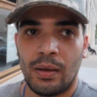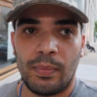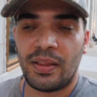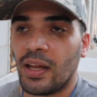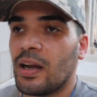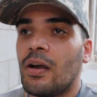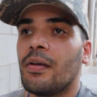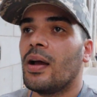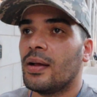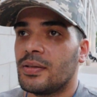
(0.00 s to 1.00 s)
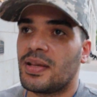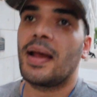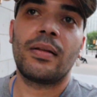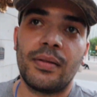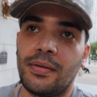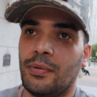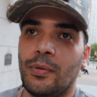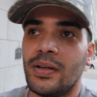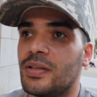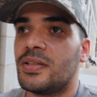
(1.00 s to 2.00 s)
but they are not silent
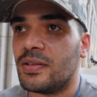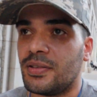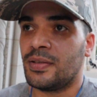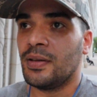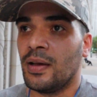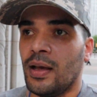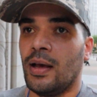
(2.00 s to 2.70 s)
witnesses.